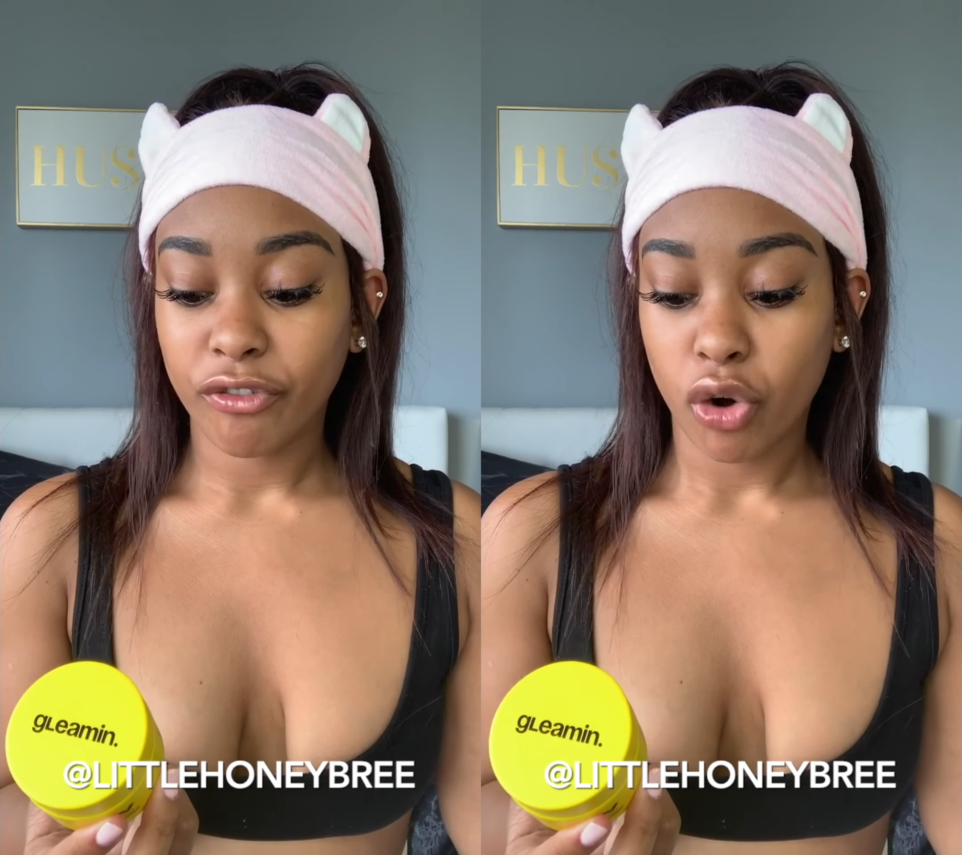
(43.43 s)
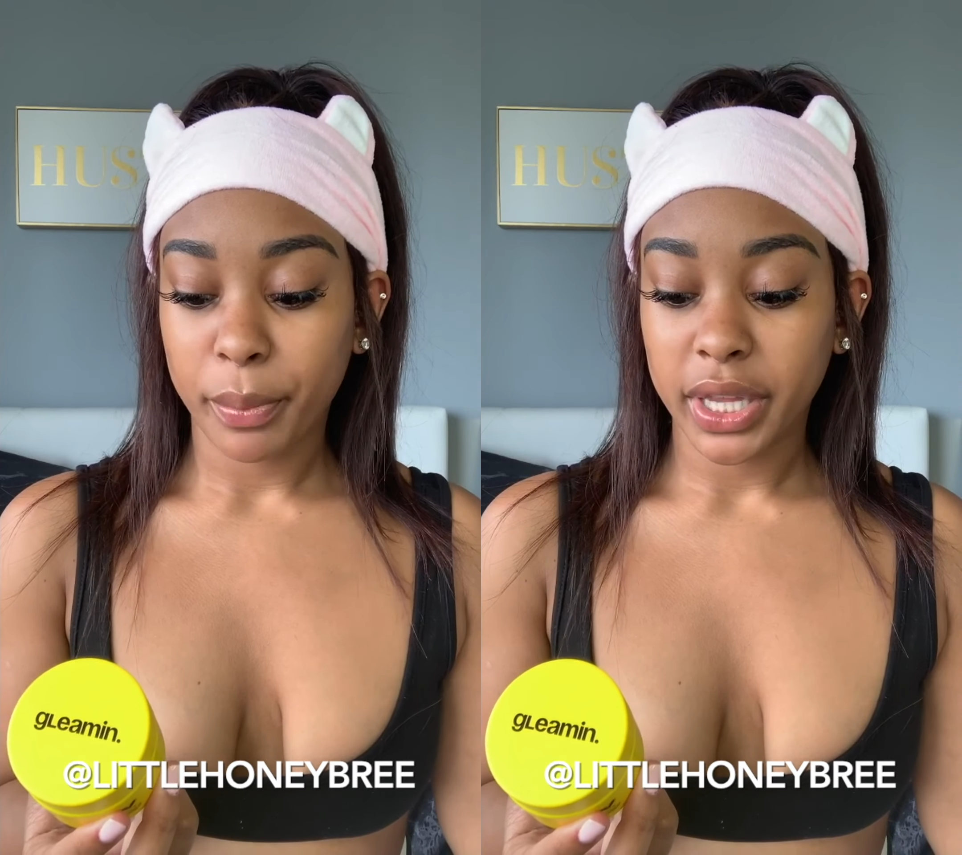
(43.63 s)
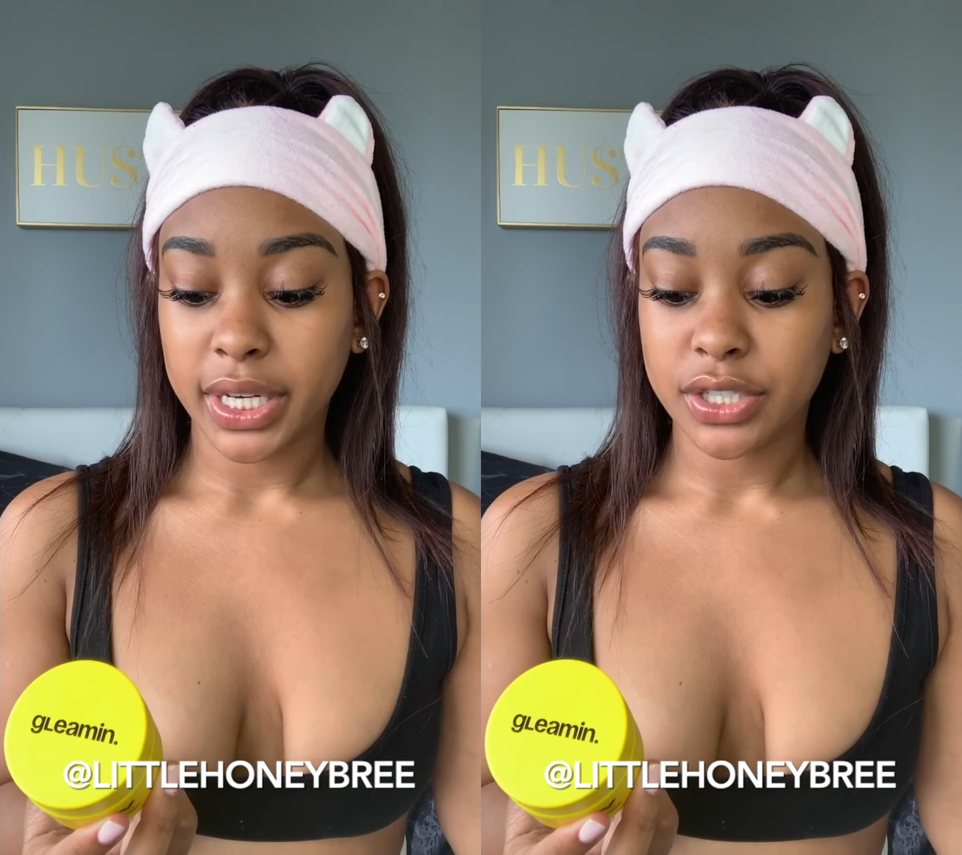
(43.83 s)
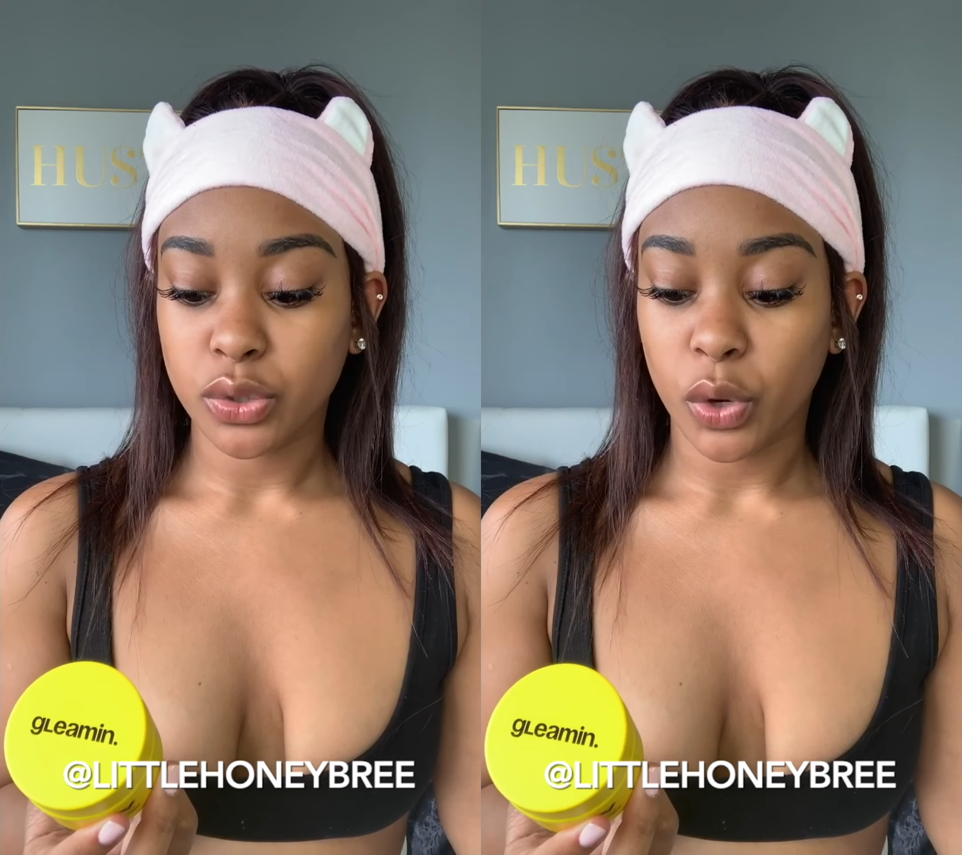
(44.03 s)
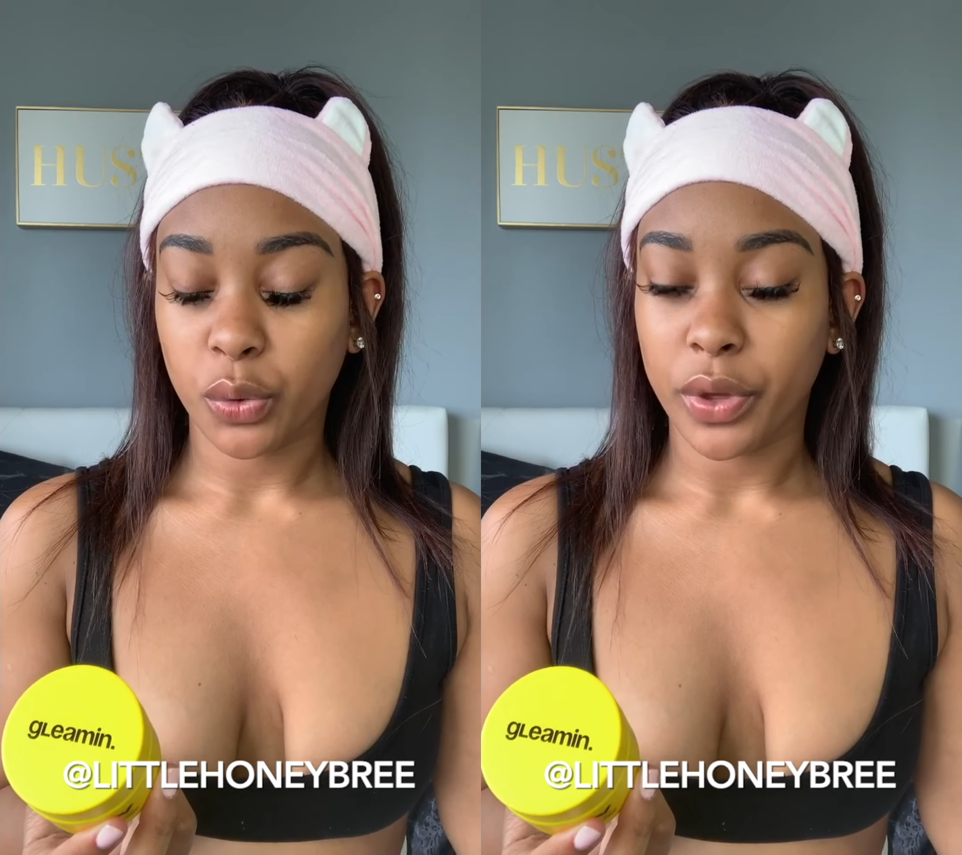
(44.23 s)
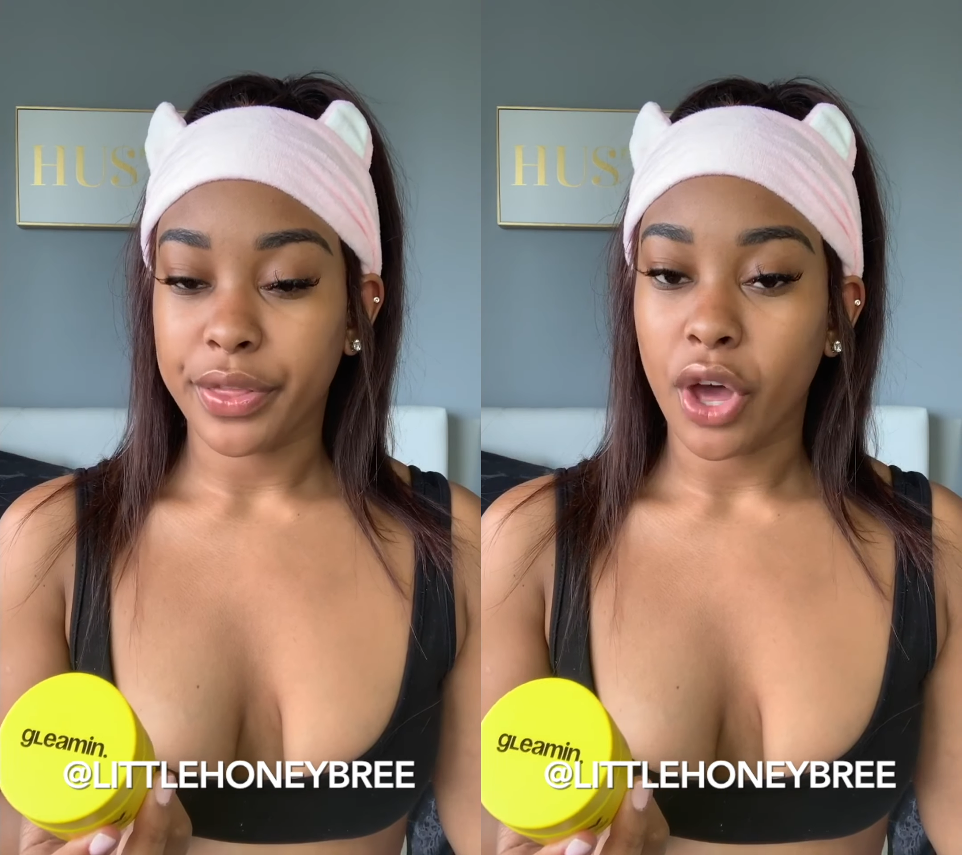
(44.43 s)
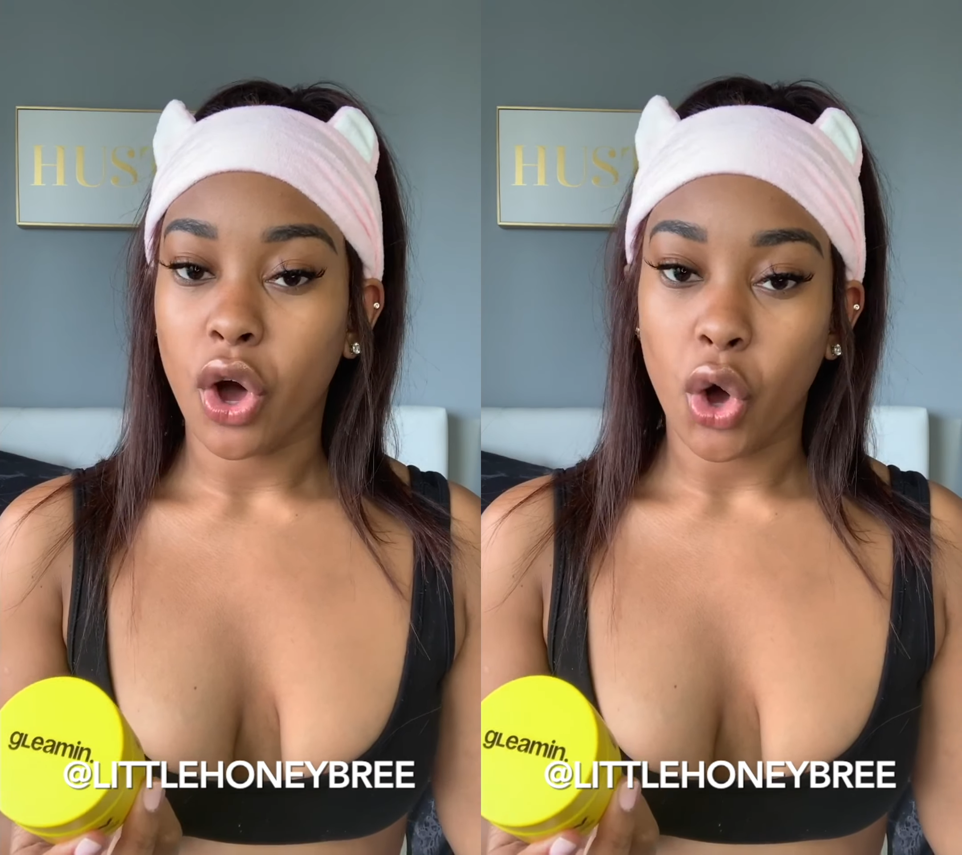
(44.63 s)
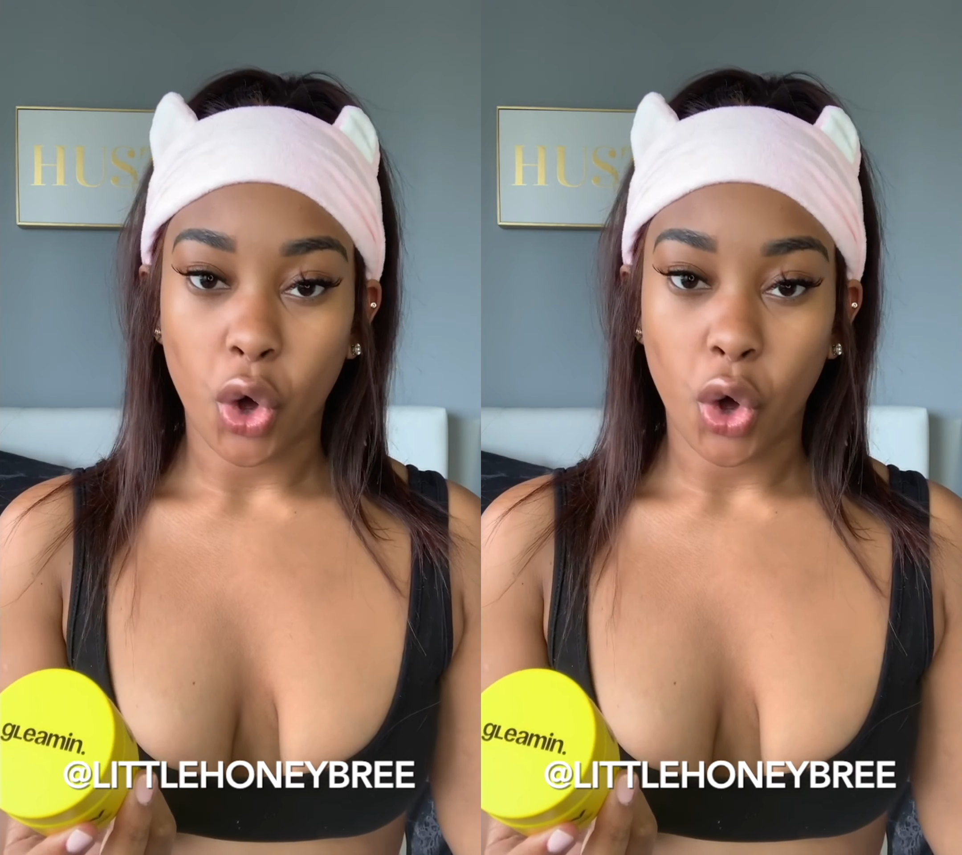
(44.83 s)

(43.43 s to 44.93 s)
formulated to work with